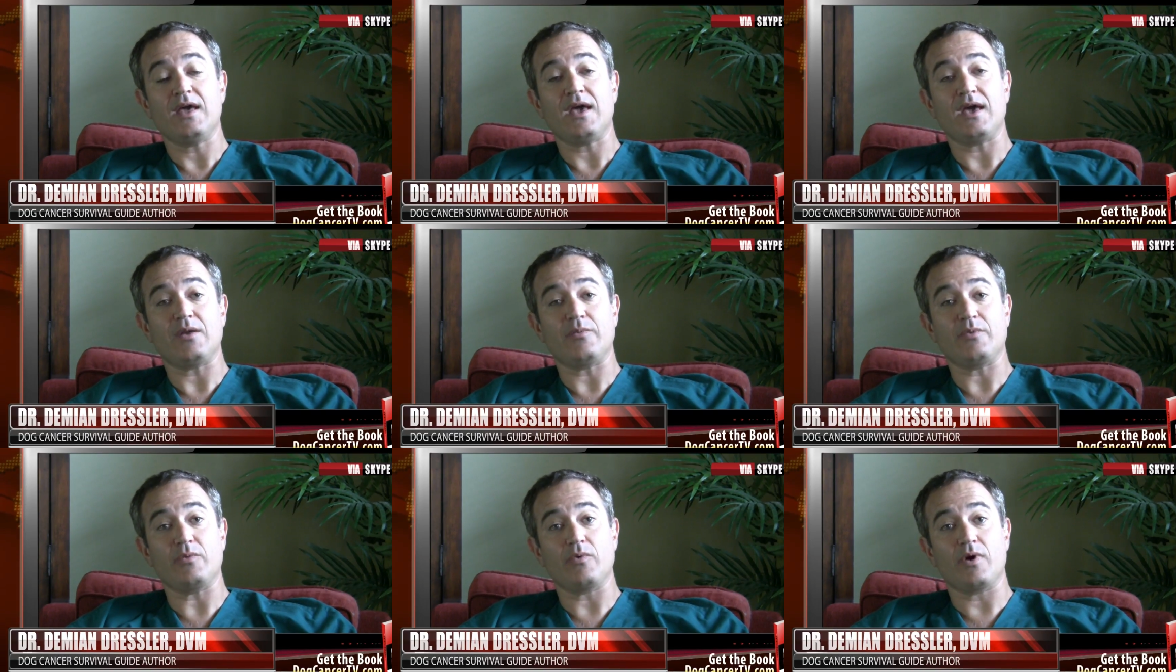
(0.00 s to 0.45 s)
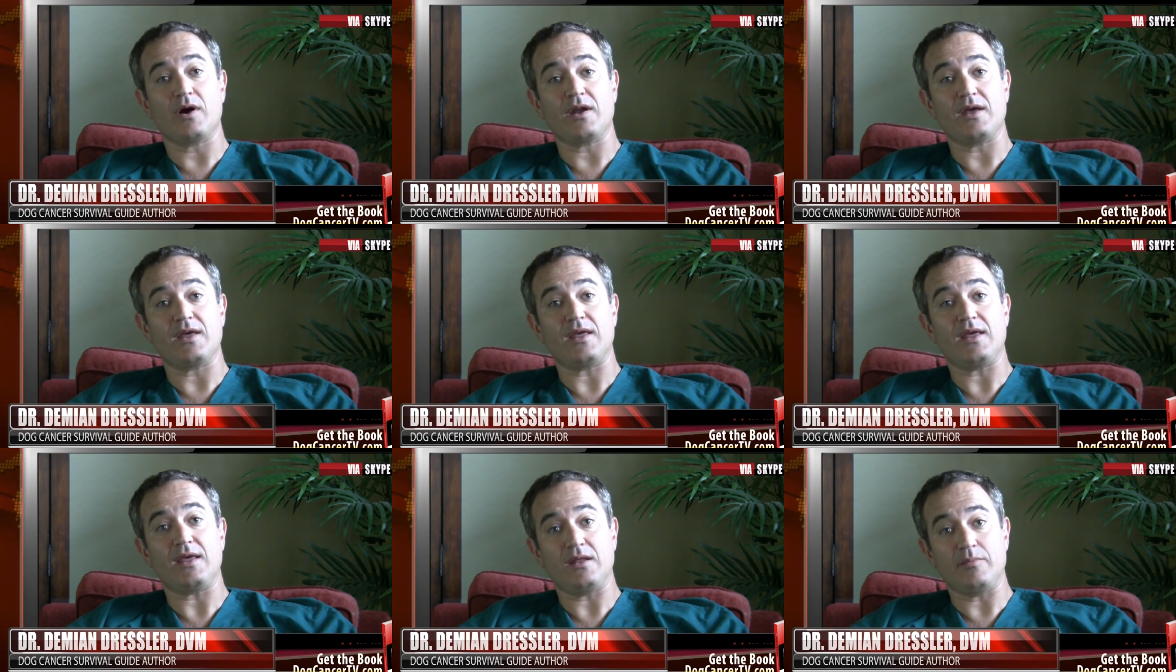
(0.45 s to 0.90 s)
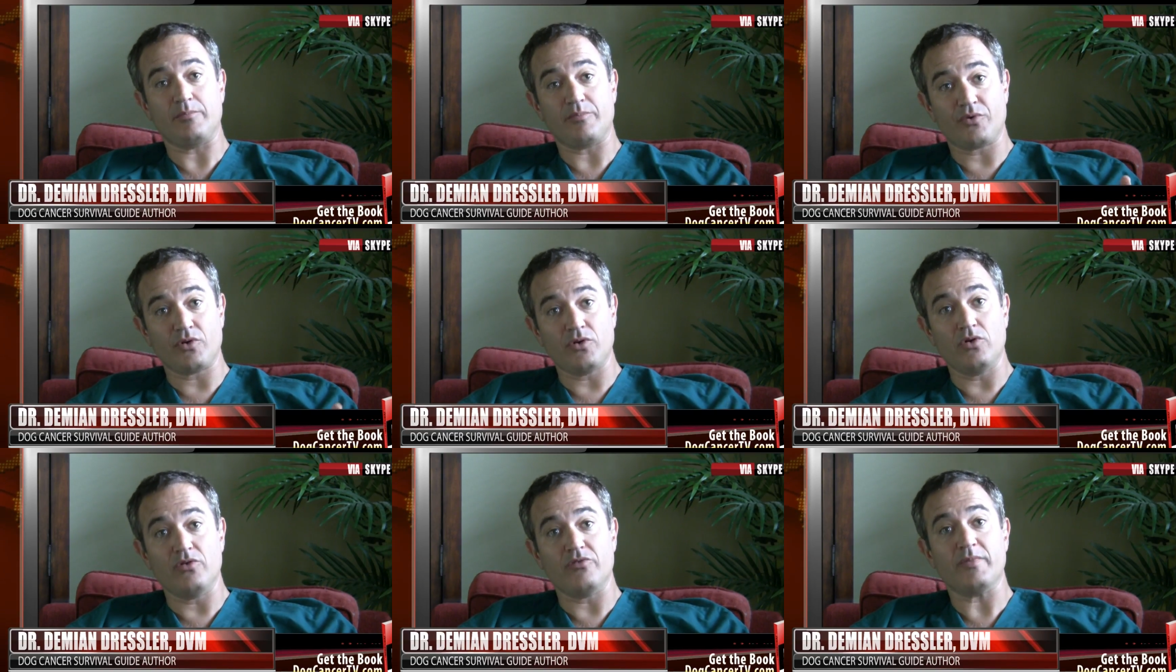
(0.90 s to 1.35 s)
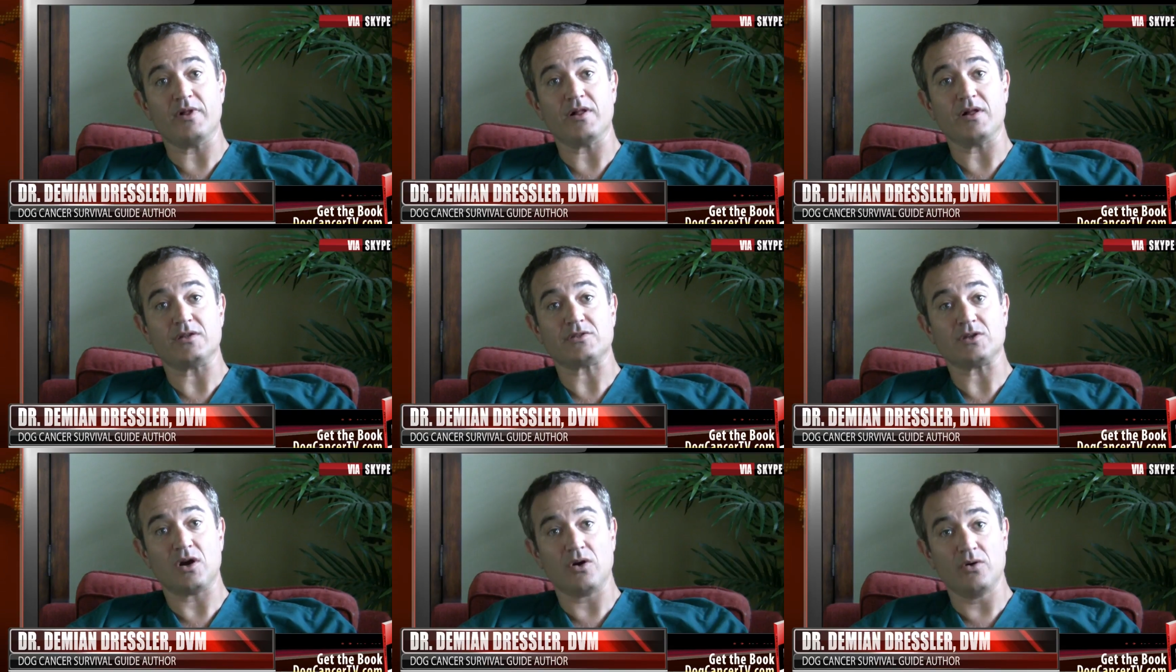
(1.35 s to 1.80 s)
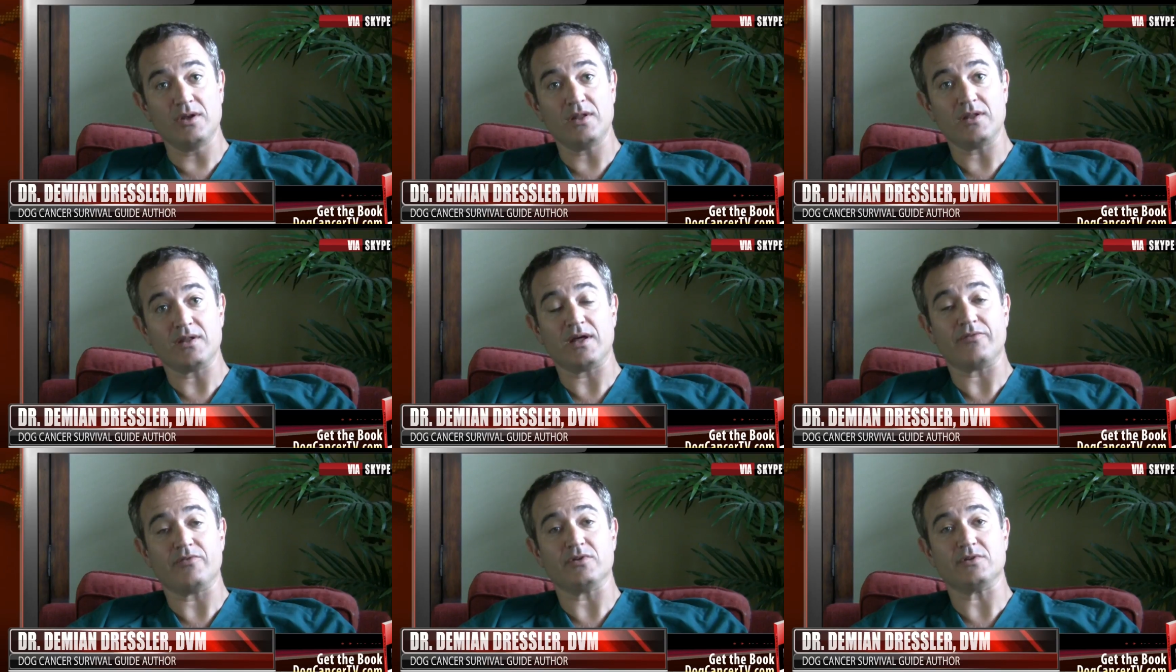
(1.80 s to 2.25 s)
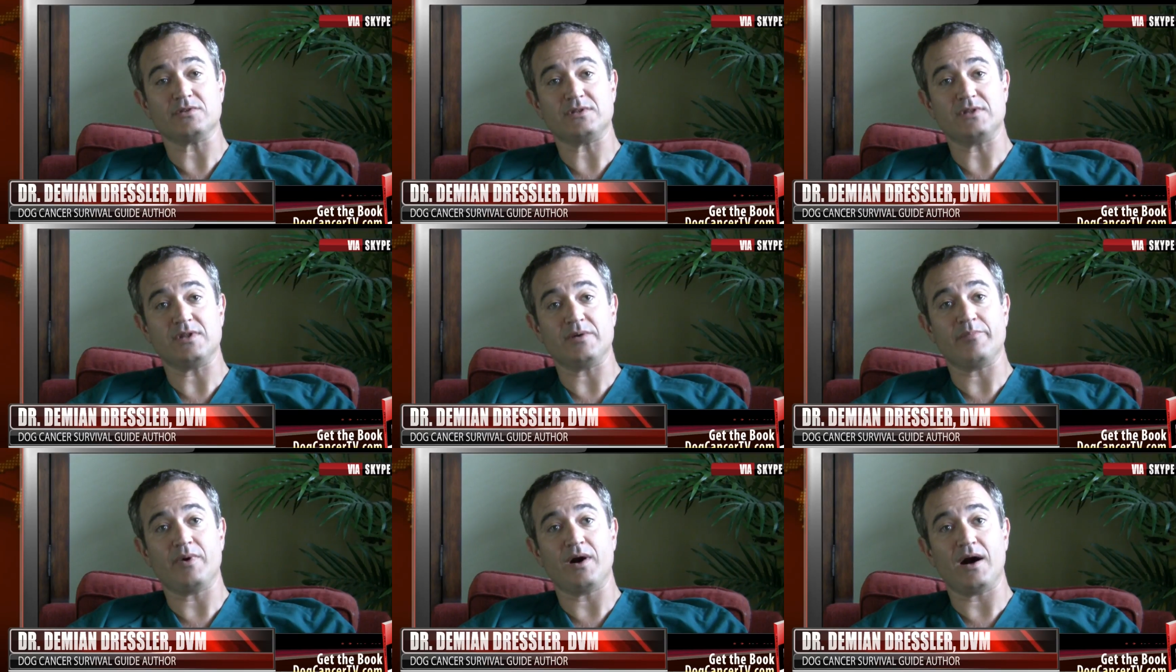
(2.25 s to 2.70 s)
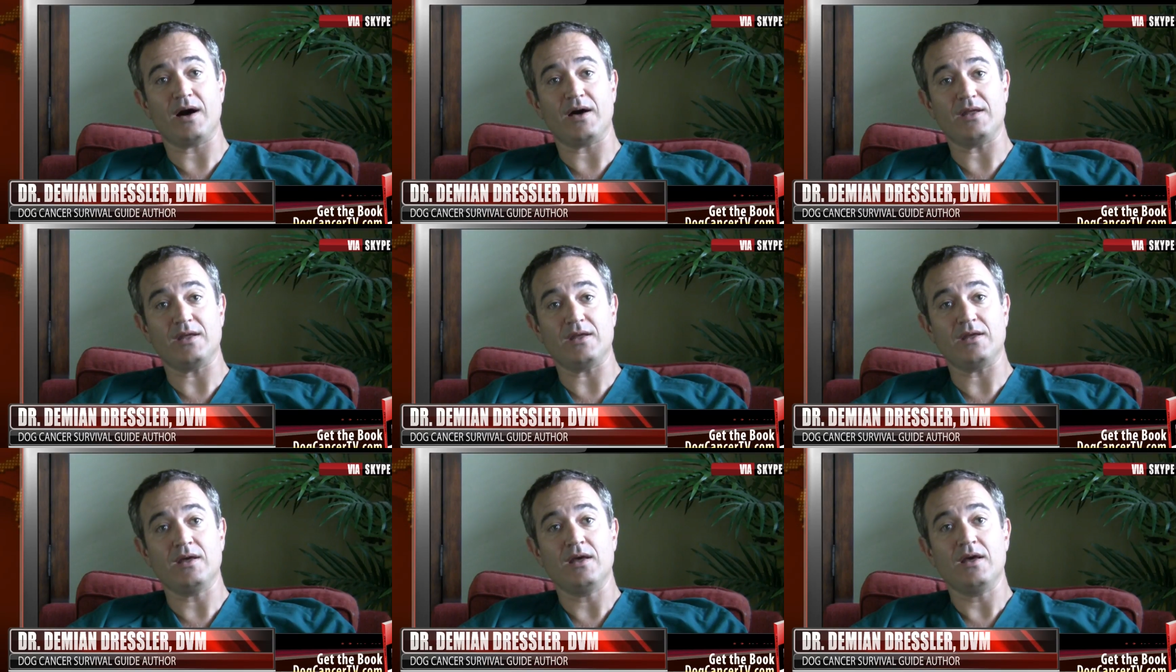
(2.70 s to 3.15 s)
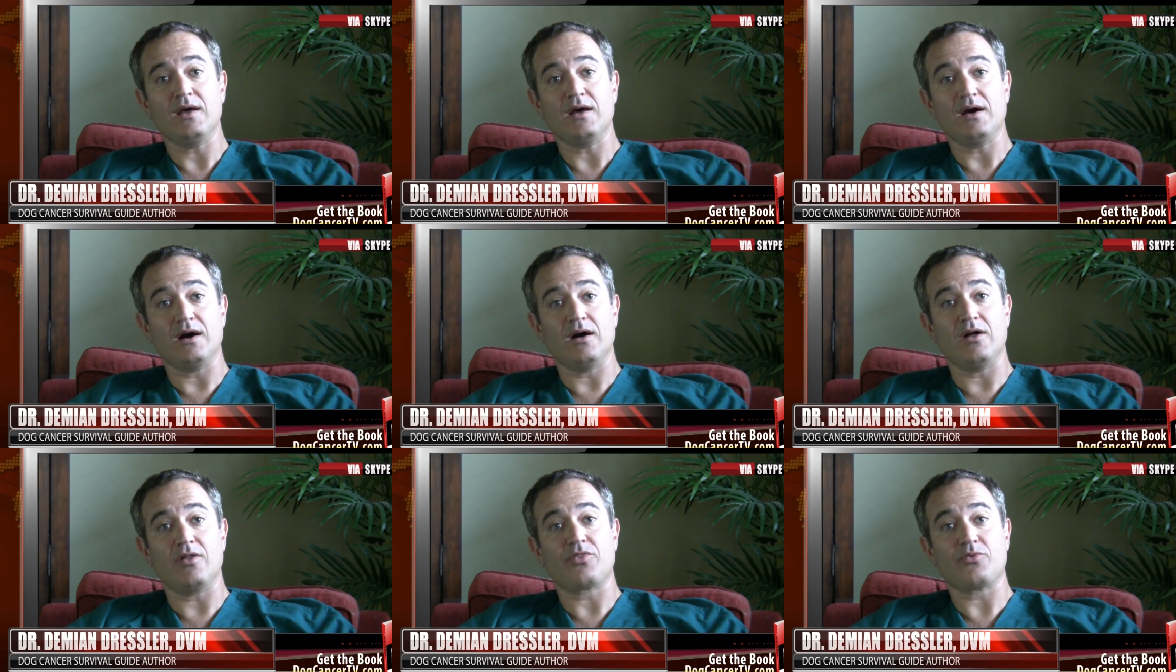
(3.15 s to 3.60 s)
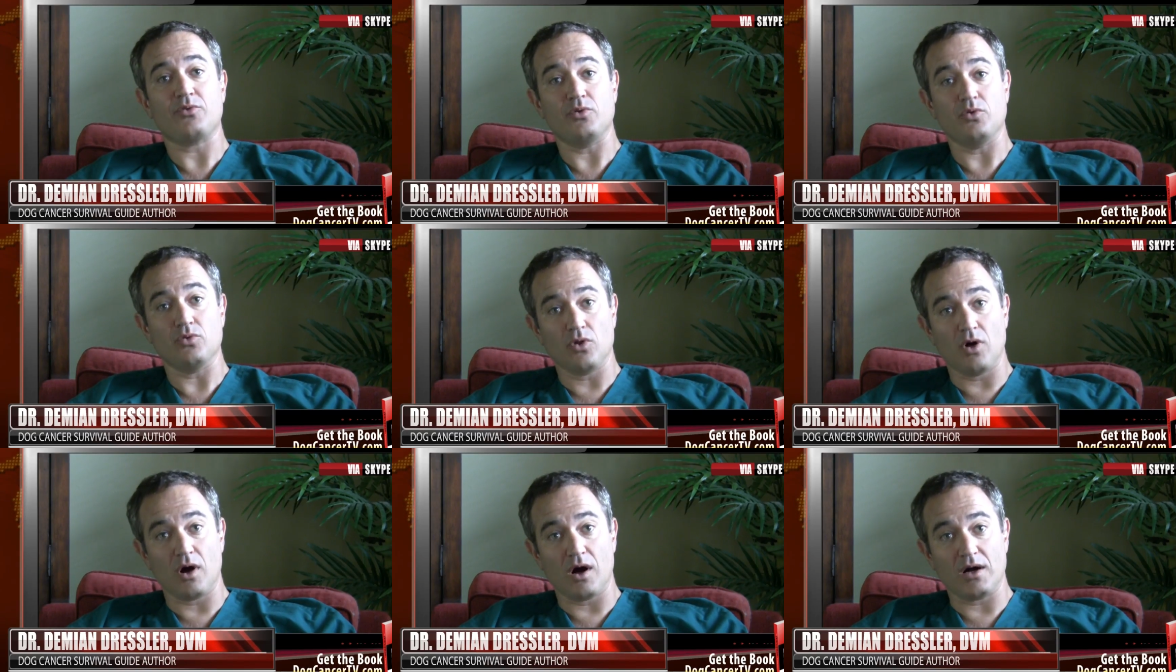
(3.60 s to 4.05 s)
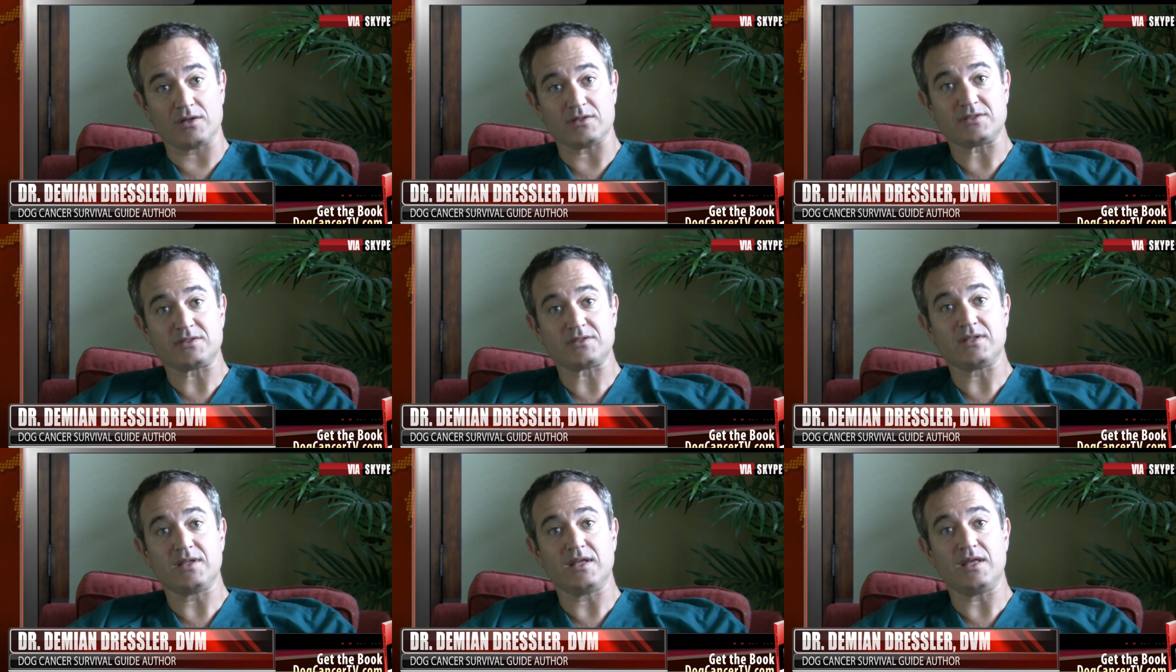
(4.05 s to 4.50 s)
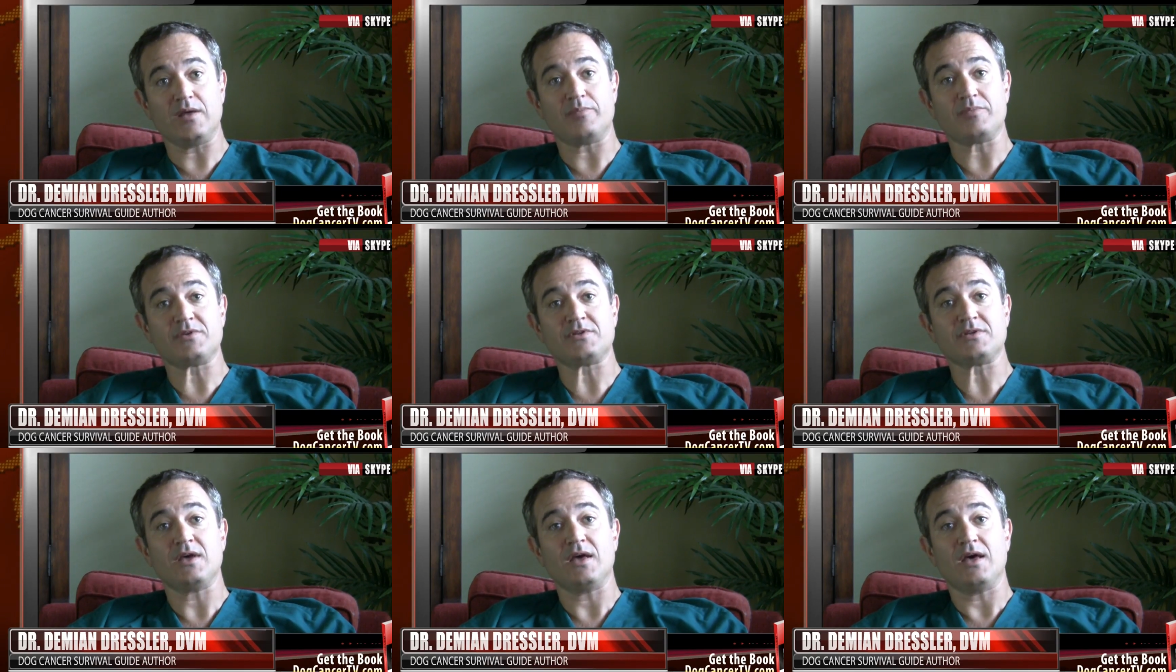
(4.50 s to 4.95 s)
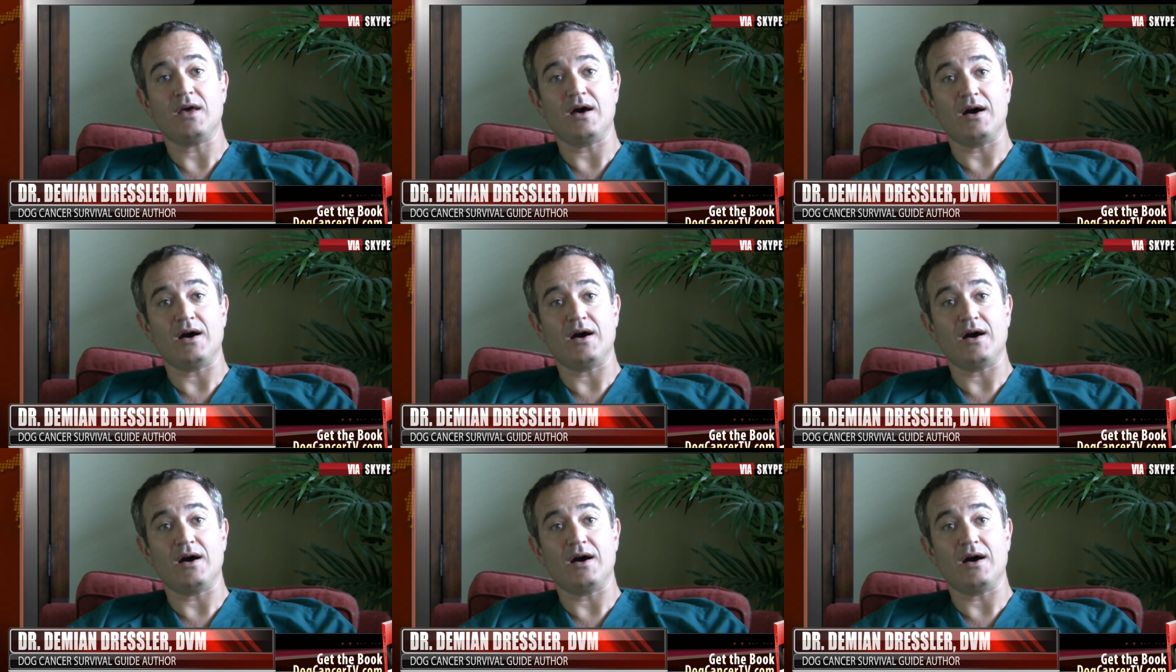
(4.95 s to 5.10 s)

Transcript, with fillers: and we want to improve melatonin levels in the body uh, through long sleeps.